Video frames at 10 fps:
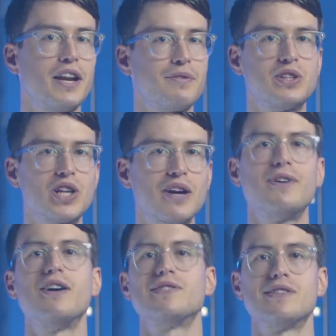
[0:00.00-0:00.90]
Then if the check
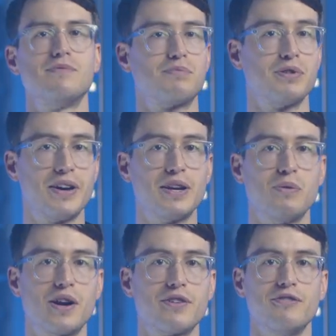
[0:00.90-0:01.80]
valve isn't
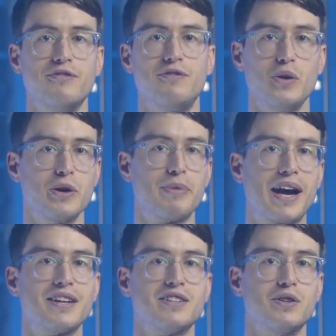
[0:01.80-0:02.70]
preventing water from flowing
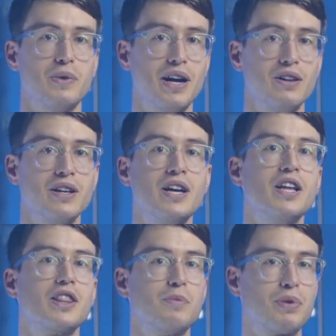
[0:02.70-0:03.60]
back into the well,
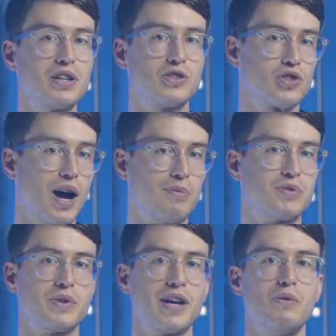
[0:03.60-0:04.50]
the pressure
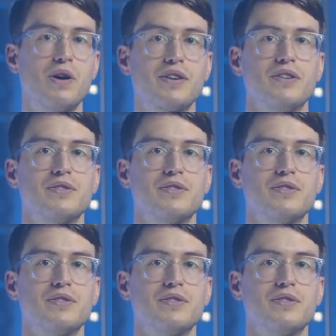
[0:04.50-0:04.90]
drops without water